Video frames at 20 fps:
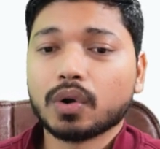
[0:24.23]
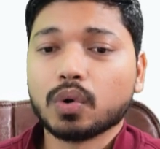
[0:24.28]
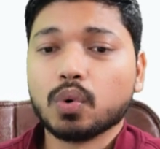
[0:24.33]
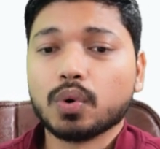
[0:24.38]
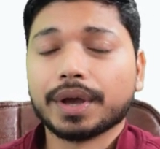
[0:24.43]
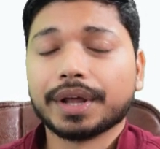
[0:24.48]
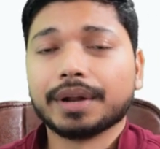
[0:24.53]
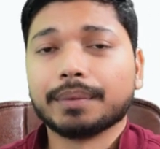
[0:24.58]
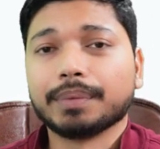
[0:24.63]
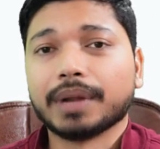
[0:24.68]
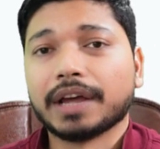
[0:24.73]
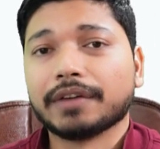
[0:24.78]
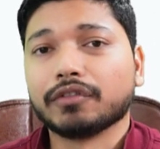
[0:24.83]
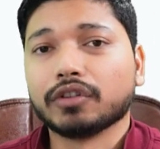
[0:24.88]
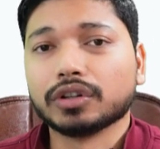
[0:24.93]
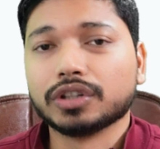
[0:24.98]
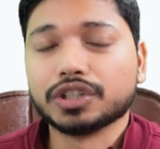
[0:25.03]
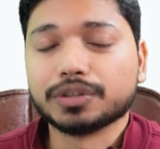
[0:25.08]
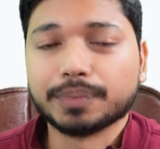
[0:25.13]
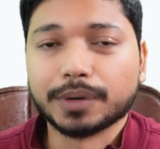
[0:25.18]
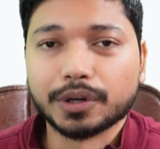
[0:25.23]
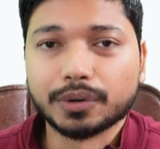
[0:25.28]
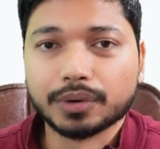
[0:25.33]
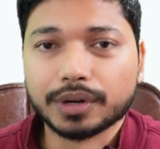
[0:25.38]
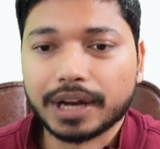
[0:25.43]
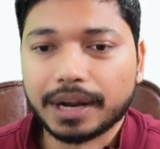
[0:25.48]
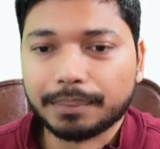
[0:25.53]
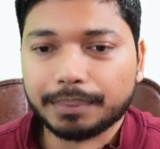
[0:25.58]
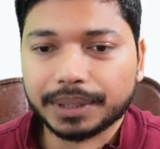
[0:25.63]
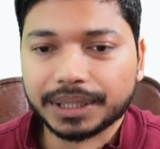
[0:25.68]
who can apply for this
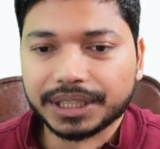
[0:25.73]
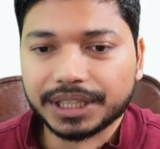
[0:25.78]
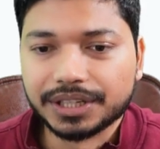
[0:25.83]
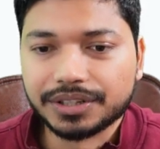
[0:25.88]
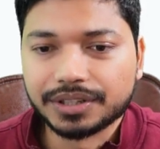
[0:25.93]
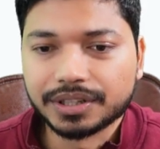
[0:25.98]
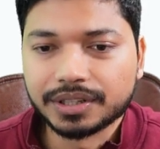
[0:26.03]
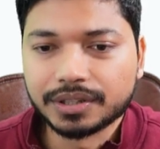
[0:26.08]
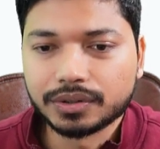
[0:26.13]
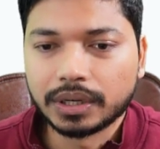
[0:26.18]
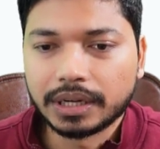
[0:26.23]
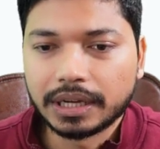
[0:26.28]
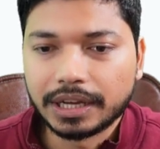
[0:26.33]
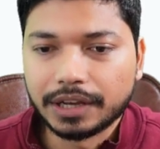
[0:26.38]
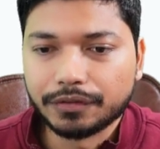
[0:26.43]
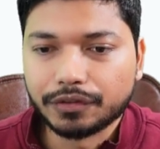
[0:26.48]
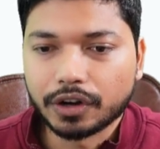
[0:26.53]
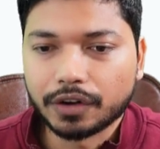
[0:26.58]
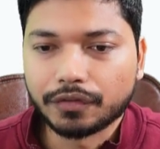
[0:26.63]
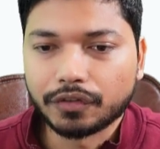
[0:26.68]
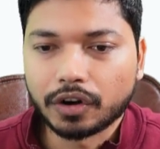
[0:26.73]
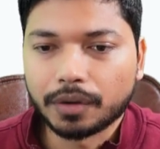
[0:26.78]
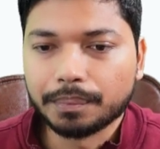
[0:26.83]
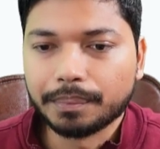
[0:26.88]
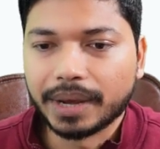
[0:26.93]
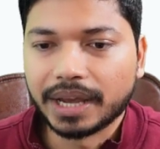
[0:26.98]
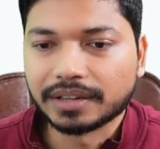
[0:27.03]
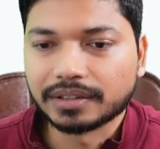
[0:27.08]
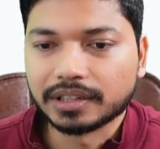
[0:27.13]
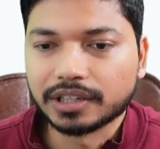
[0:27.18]
particular applications, if you are from
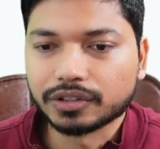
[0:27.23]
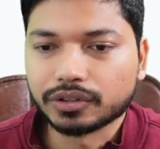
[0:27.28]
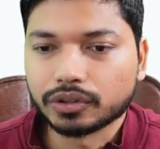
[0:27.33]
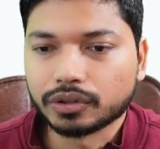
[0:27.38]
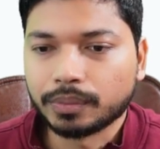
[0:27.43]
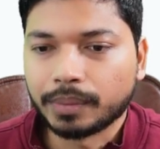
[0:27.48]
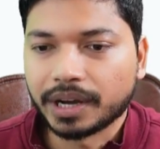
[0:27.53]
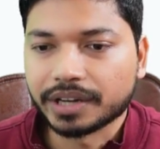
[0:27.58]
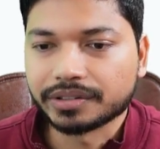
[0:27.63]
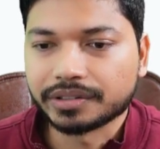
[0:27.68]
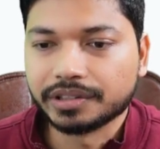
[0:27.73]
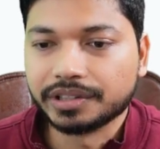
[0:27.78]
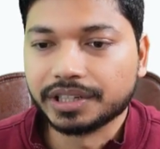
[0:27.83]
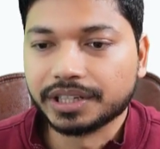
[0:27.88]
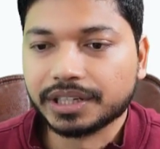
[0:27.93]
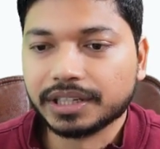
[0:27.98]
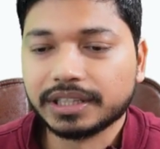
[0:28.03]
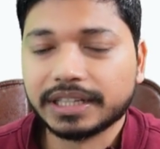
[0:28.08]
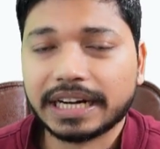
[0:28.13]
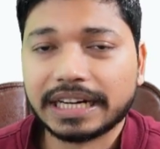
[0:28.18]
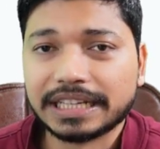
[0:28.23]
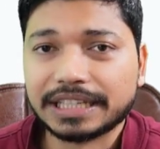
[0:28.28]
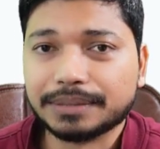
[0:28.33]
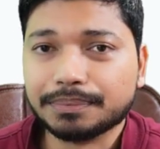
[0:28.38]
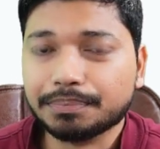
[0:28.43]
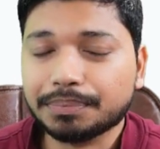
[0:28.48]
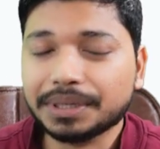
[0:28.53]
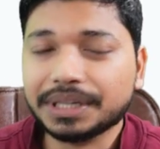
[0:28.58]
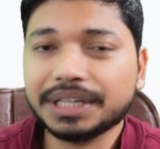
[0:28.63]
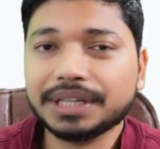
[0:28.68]
bachelor's or master's degree, that is
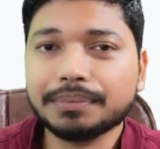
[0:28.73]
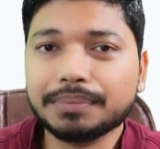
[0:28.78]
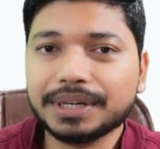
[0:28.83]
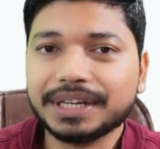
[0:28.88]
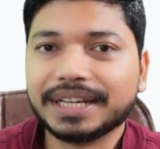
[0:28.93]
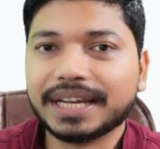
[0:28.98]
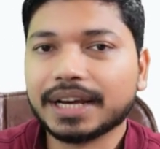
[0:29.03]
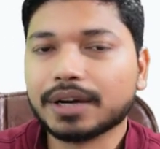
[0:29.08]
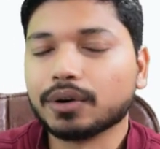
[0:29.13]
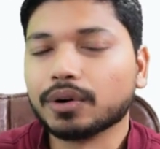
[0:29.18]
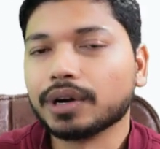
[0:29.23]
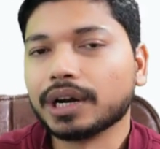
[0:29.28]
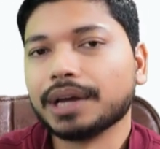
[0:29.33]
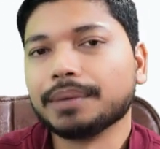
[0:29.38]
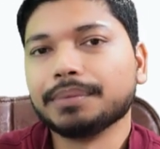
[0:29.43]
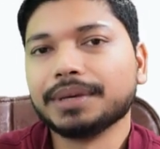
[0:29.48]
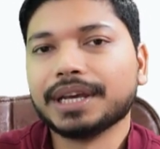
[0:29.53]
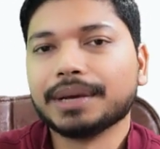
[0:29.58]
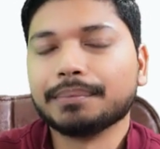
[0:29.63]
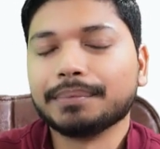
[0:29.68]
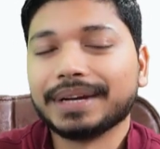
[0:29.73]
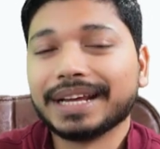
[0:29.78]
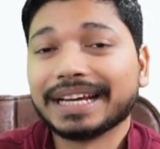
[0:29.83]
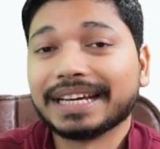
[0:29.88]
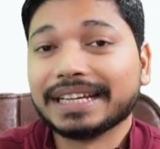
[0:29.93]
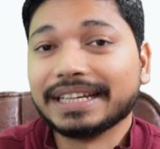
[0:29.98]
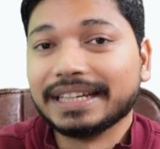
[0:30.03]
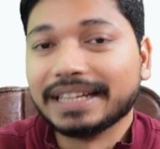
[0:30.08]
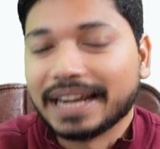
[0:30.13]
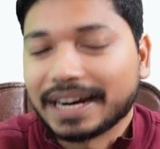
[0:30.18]
BTech or MTech
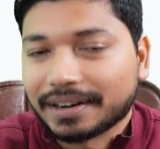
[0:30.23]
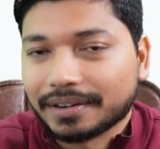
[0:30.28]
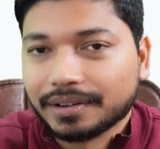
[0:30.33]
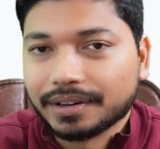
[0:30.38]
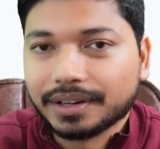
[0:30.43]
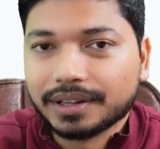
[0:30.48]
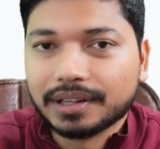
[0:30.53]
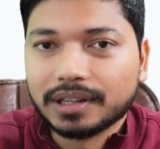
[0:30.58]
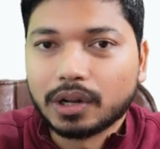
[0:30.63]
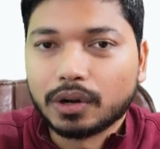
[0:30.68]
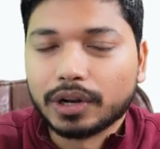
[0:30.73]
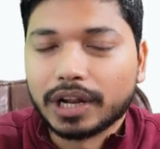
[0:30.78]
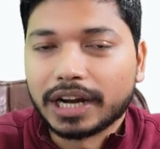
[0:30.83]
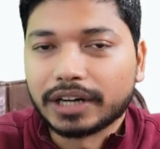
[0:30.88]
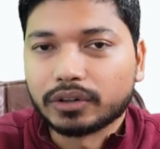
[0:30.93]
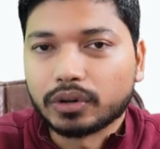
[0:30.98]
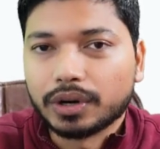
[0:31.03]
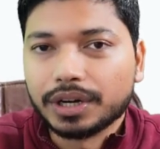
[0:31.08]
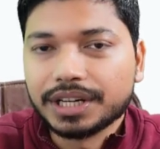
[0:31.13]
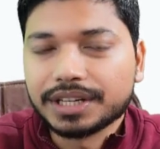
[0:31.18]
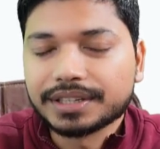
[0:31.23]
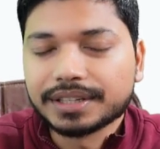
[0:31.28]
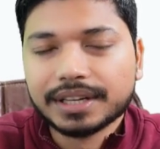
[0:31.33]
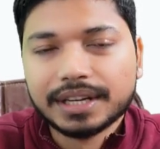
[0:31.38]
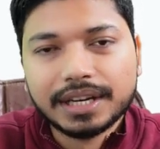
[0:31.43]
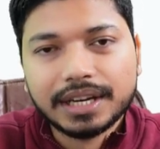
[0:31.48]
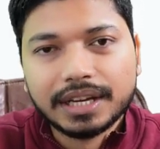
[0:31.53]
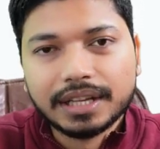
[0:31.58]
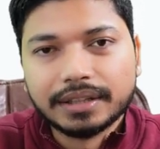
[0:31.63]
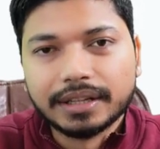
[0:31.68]
in electrical or electronics,
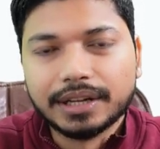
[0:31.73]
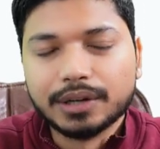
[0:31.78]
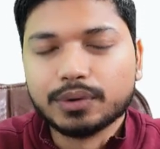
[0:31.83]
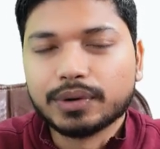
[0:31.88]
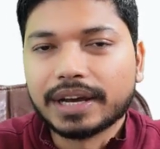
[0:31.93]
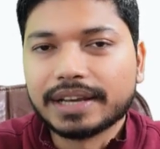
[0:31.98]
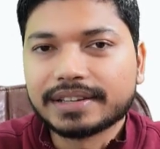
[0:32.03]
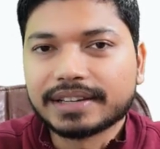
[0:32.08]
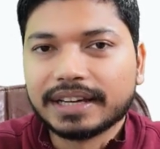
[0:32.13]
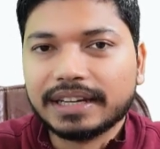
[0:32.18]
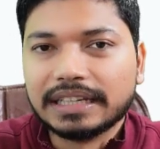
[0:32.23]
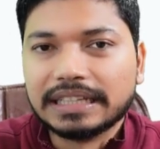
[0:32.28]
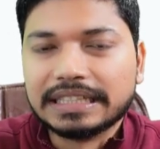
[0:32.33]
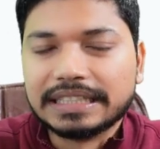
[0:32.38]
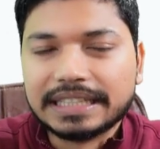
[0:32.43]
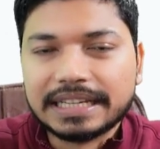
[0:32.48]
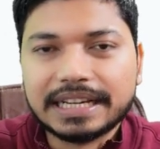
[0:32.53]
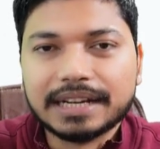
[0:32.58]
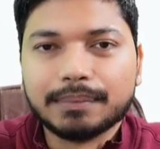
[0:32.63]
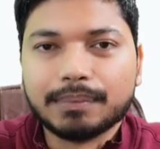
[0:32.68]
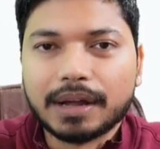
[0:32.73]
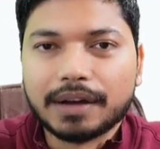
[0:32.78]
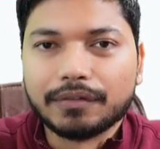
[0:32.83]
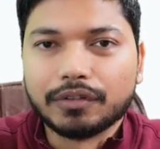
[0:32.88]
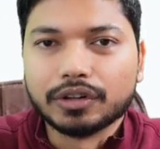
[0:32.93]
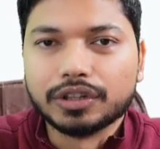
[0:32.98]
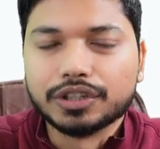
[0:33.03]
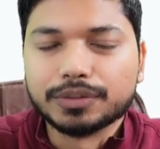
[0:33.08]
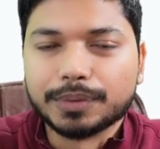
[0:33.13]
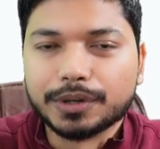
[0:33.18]
then you guys can easily apply
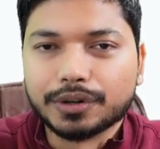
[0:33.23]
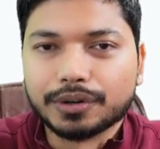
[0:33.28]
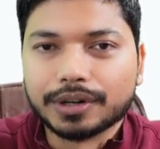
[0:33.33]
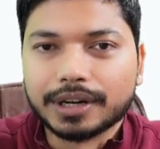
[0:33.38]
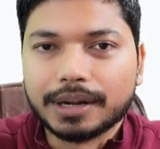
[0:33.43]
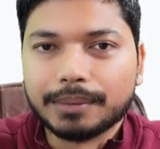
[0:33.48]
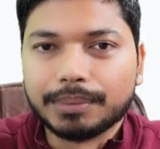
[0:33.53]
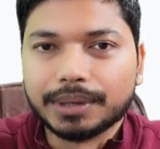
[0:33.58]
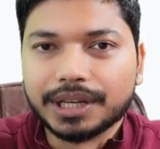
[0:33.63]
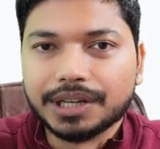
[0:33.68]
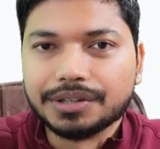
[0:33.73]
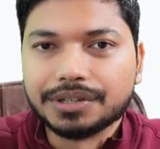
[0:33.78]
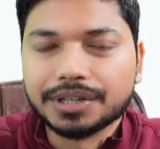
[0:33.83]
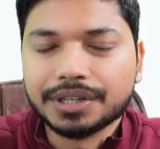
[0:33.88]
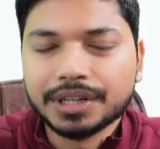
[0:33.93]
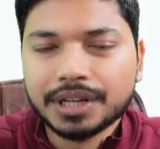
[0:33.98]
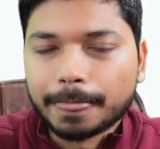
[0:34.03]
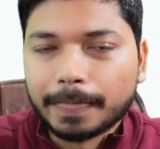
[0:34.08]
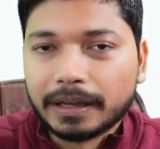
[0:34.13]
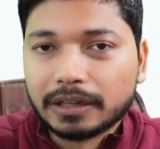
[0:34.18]
for this particular application.